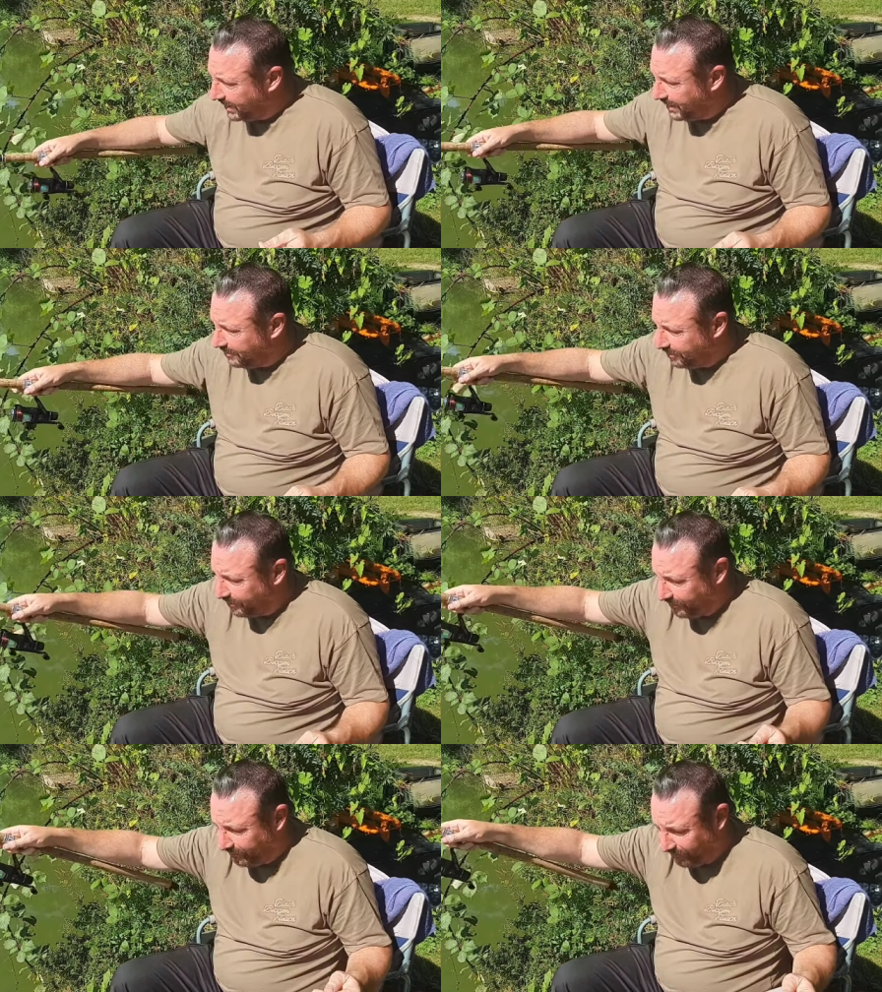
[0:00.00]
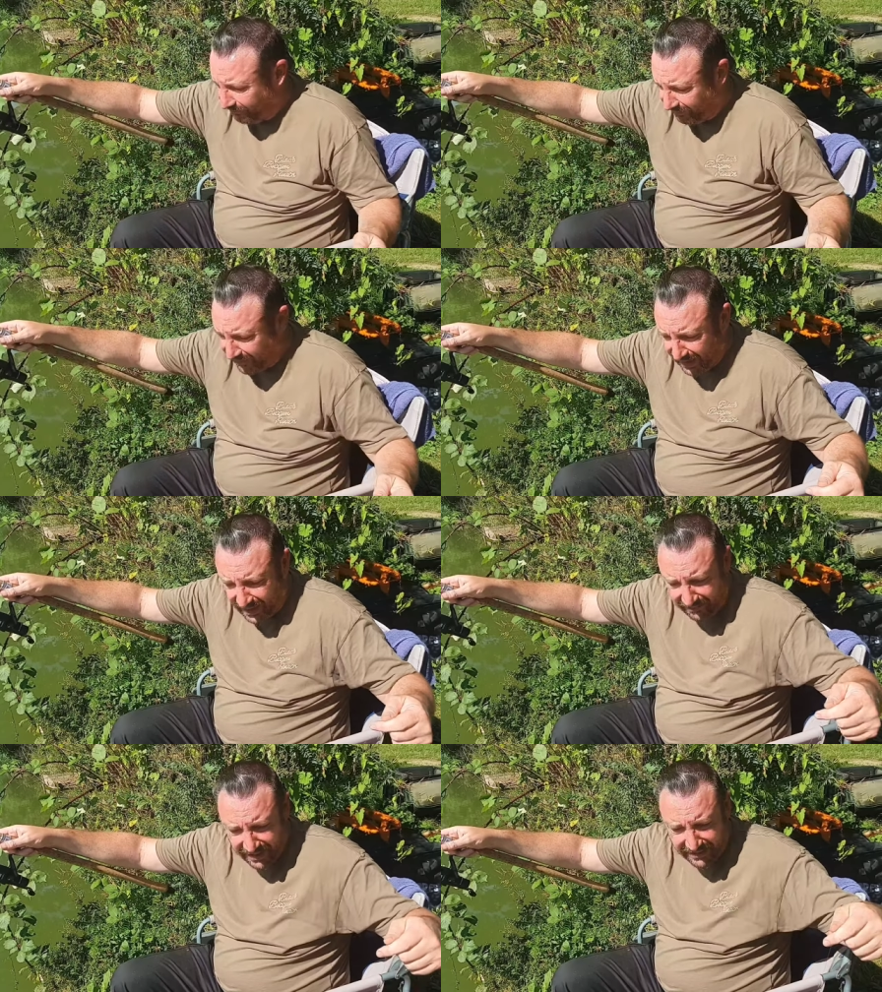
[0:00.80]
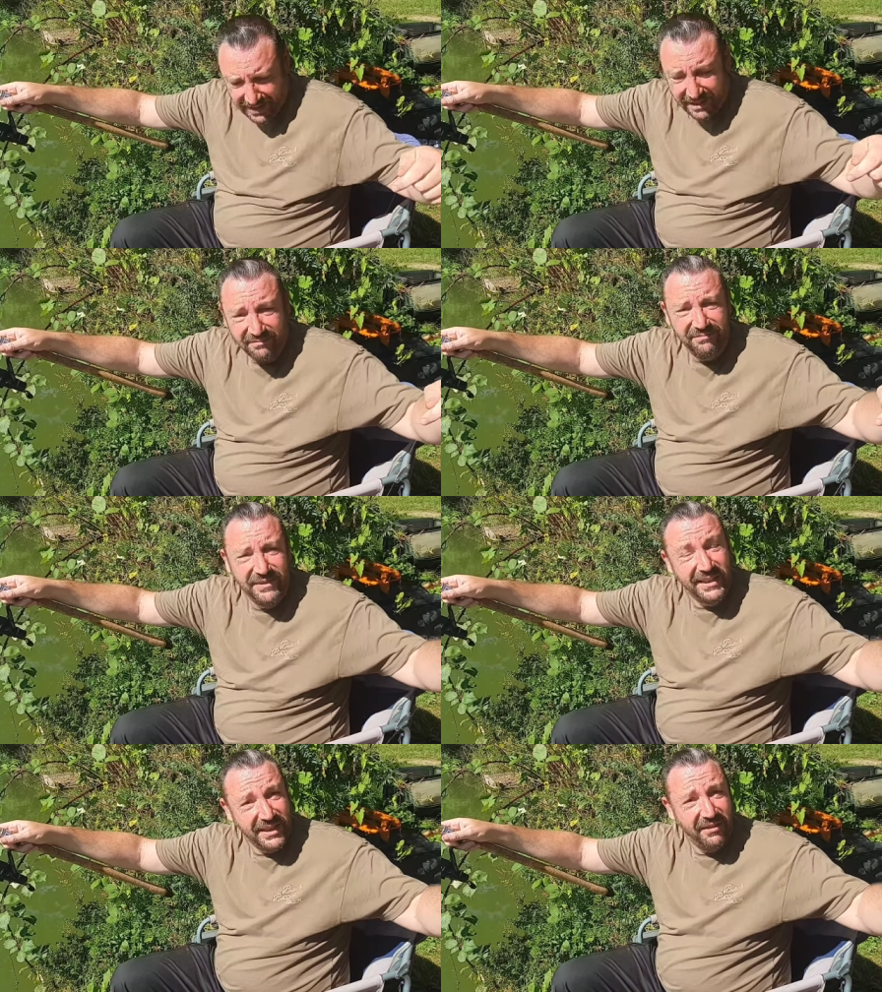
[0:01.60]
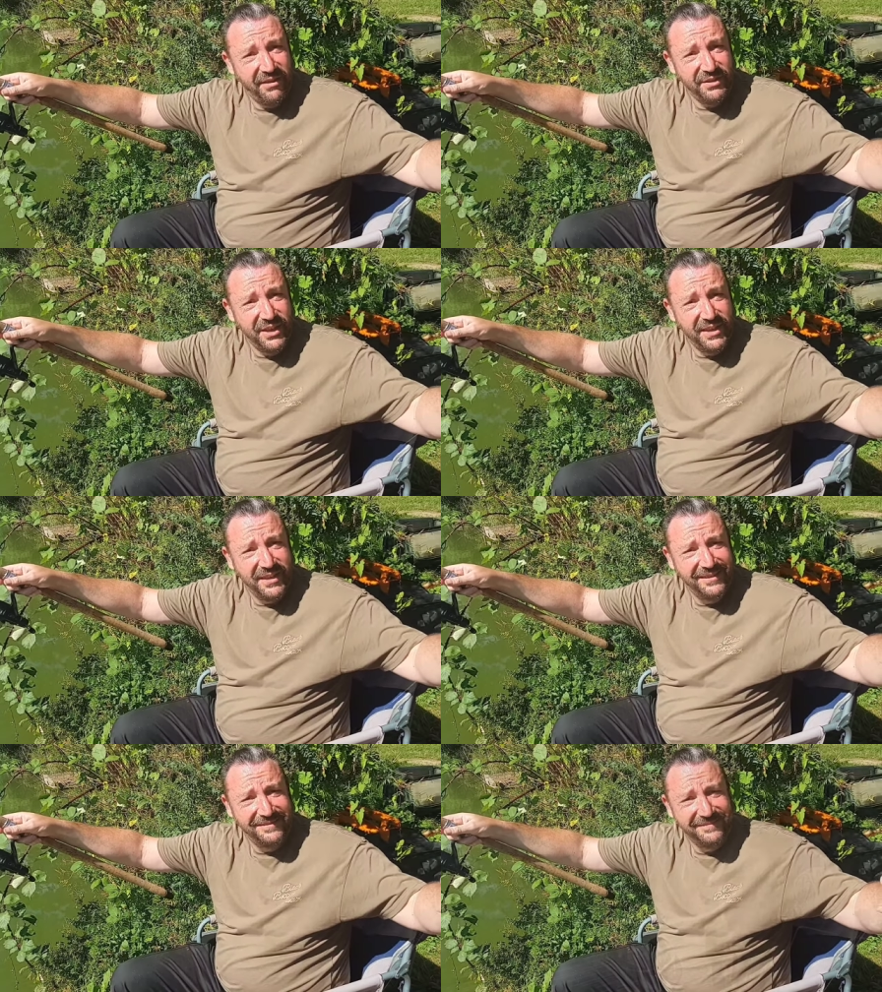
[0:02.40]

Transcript: Um, yeah, that's it. Let's get fishing.